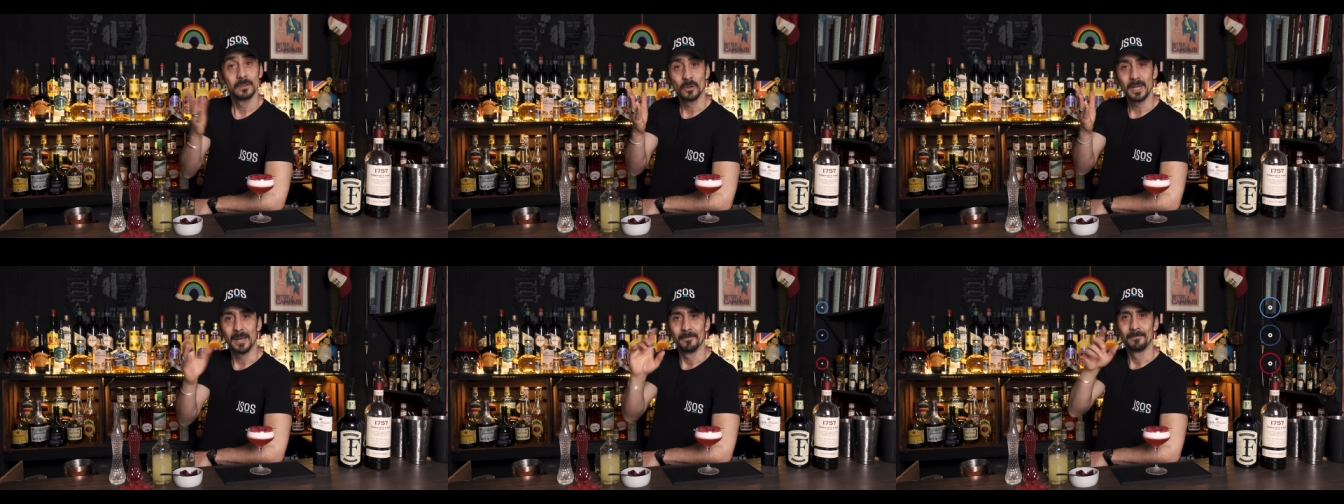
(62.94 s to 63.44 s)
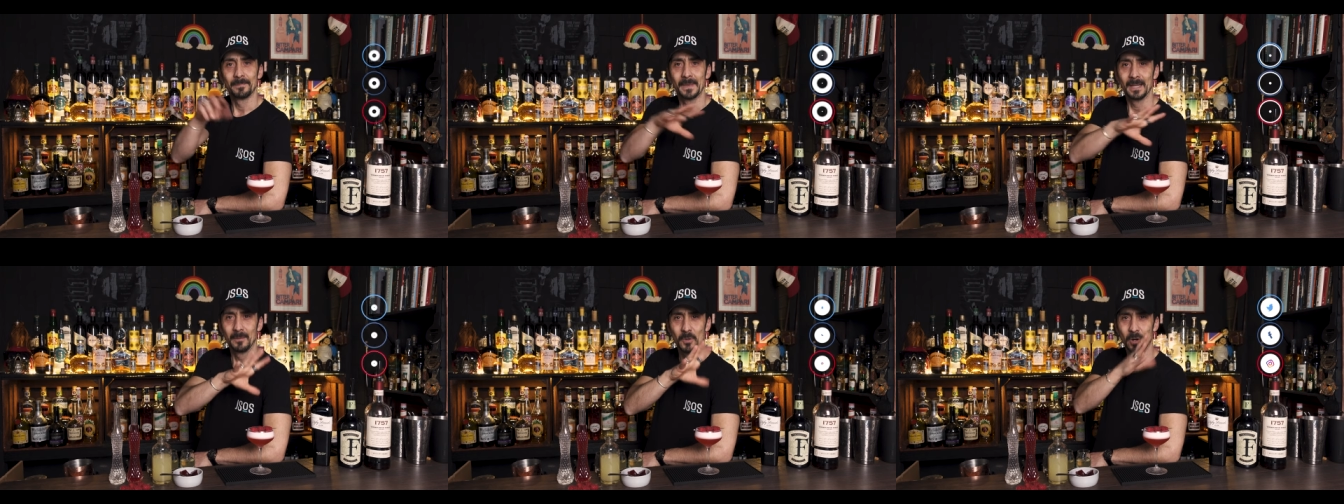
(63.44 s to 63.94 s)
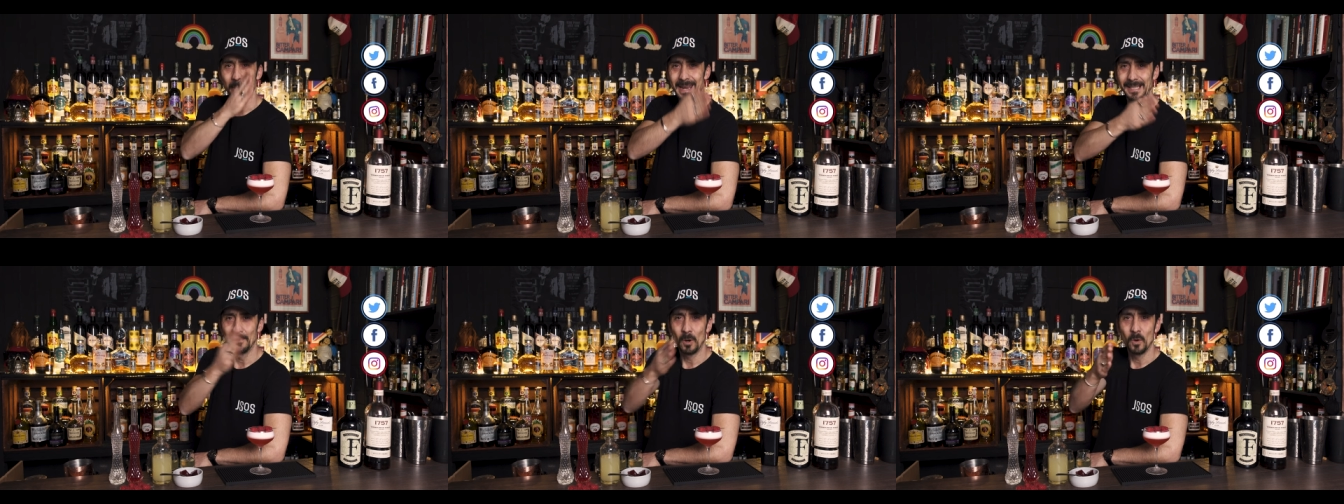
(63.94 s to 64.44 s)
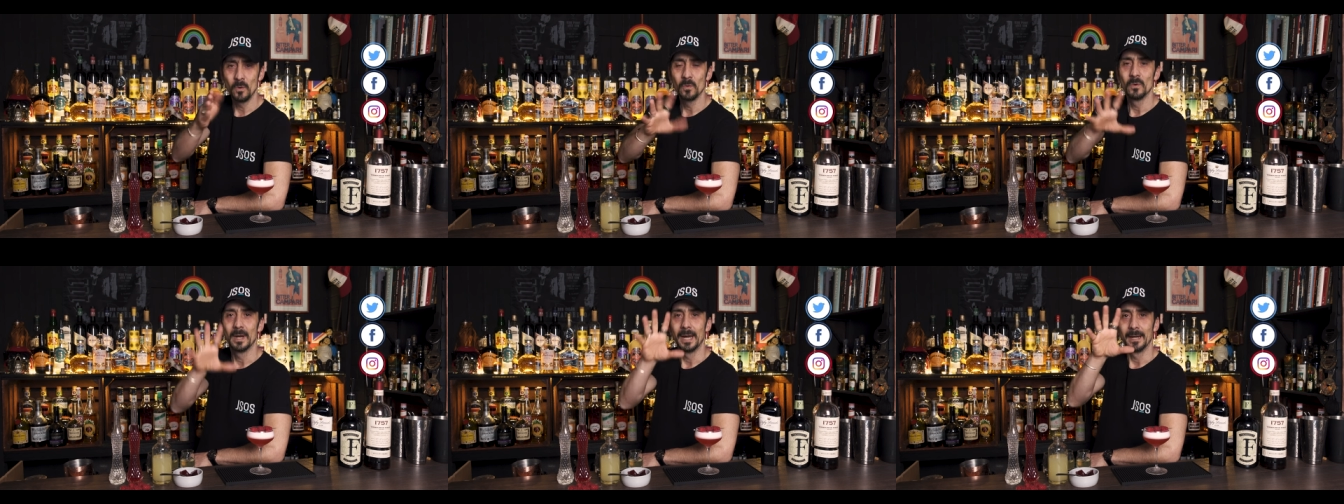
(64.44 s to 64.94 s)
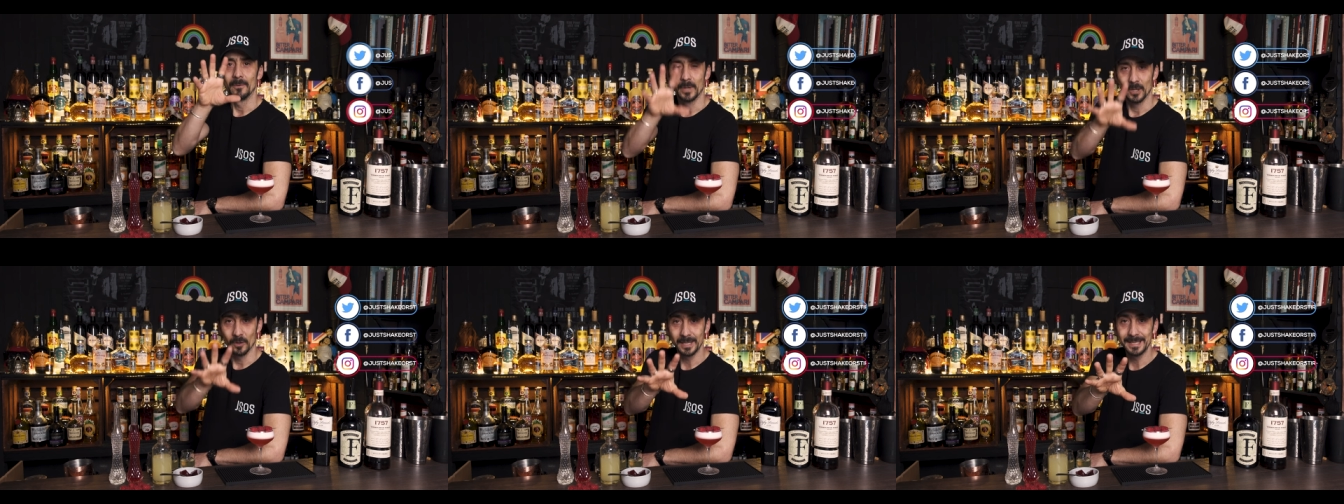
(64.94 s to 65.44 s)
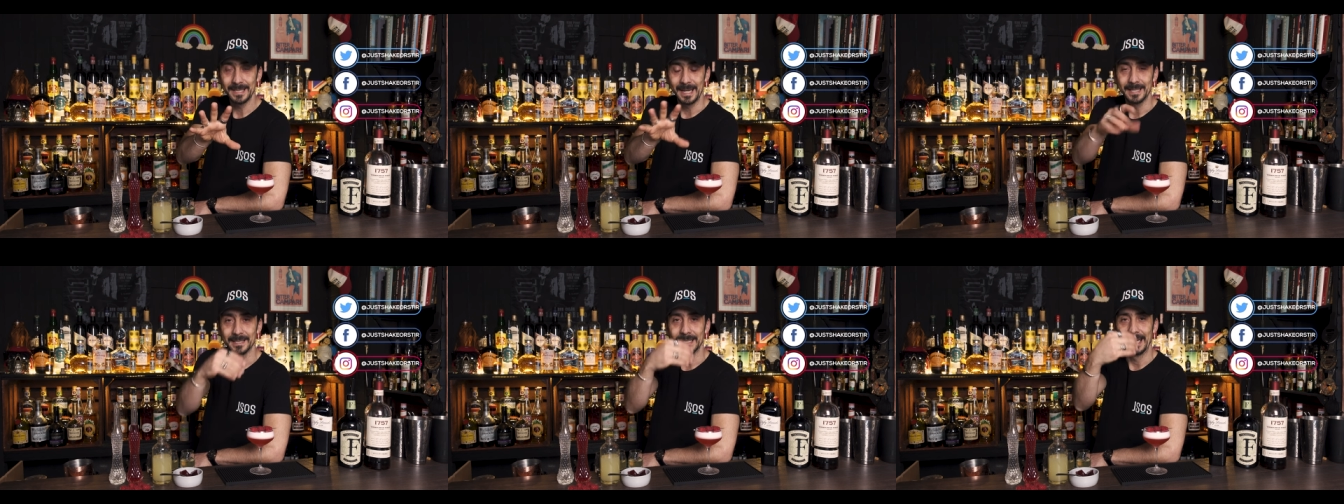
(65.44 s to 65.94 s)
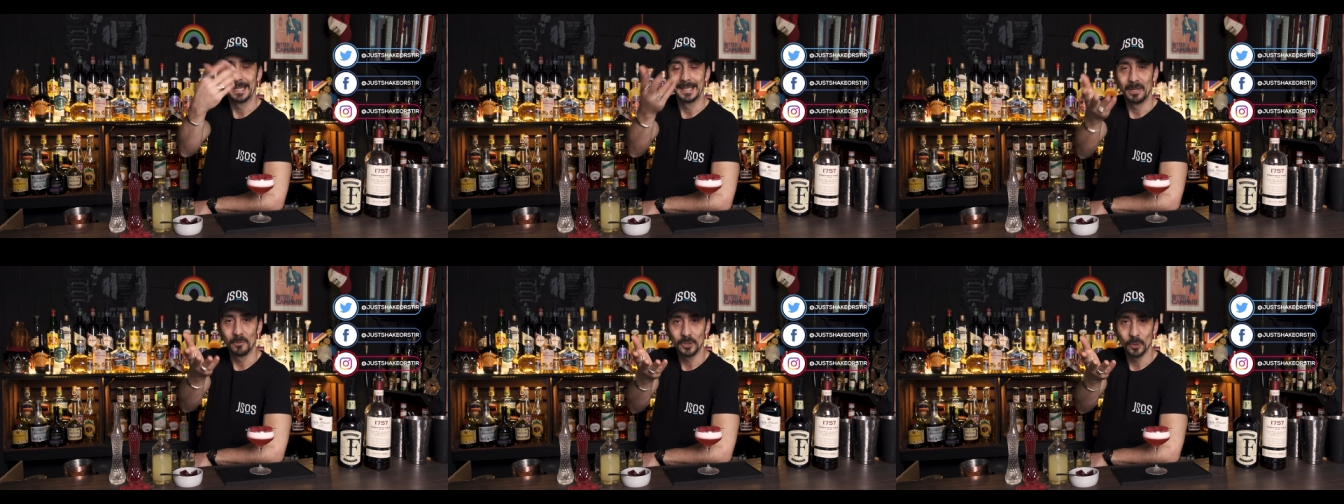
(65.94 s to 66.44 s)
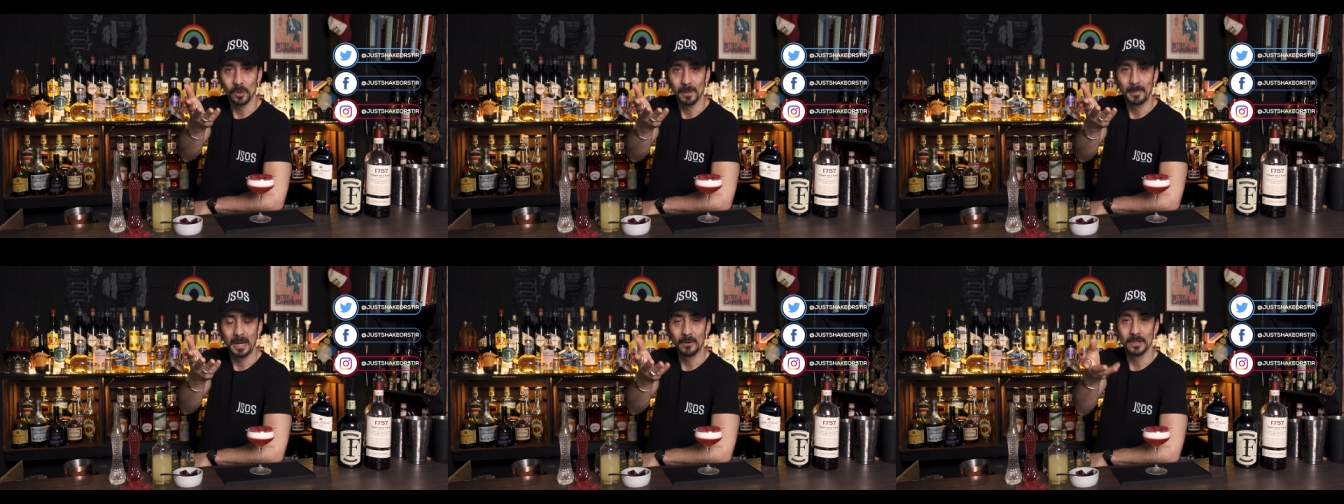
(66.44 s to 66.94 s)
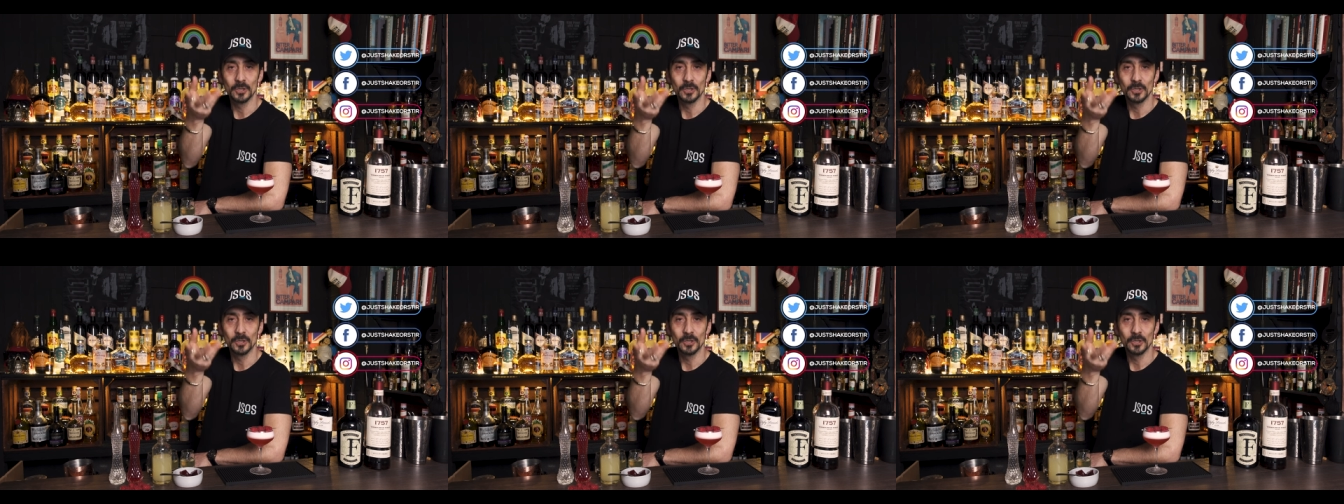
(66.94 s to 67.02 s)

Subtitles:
So yeah, I'm gonna make them all, I'm gonna test, and then we talk about it.